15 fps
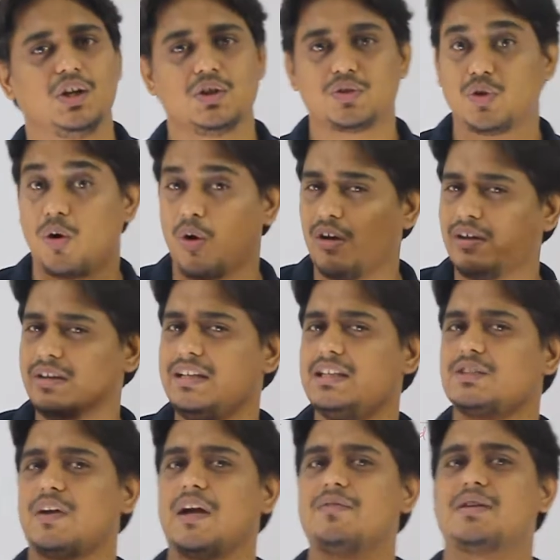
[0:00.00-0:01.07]
So, all
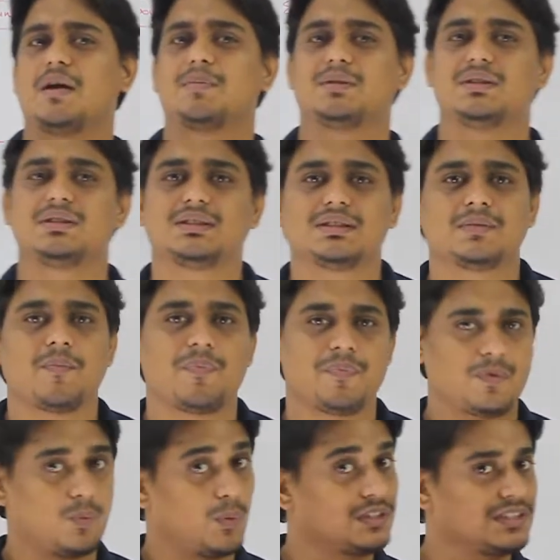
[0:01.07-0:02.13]
these 5 chapters,
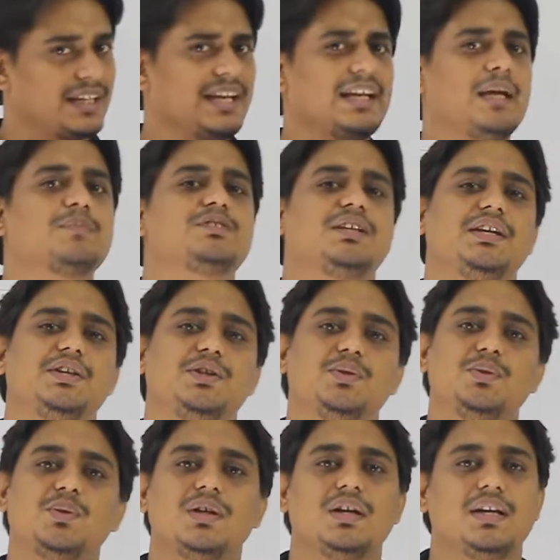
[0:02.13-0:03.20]
once again I am saying
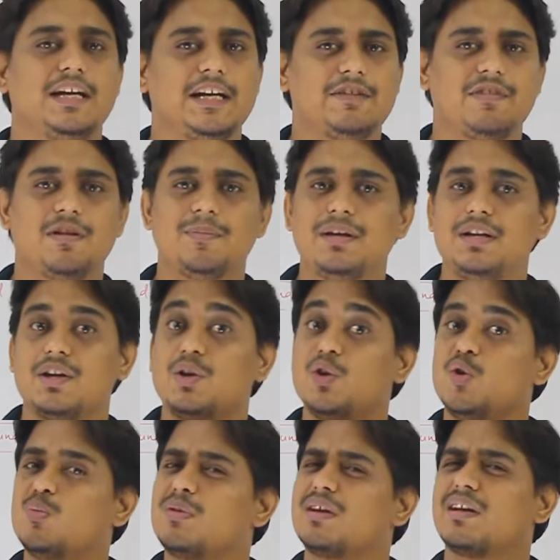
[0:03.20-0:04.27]
you, it will be
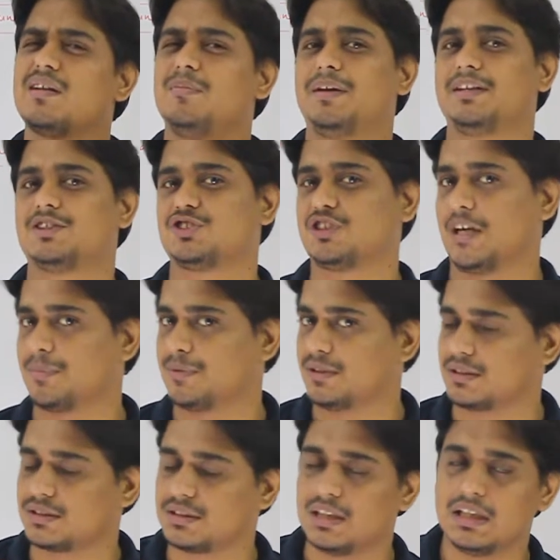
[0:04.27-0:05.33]
numerical based
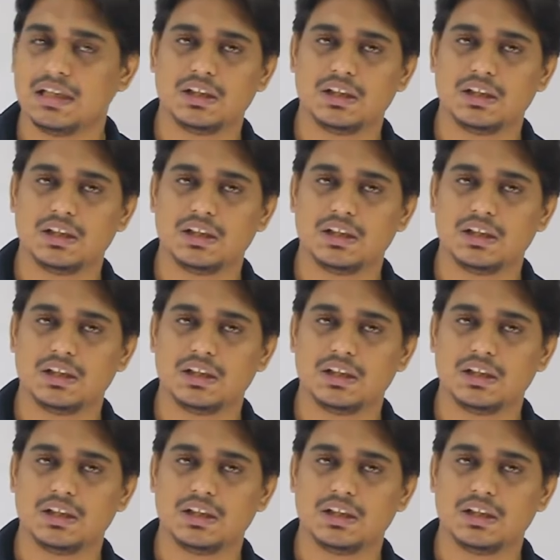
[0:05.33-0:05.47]
chapters.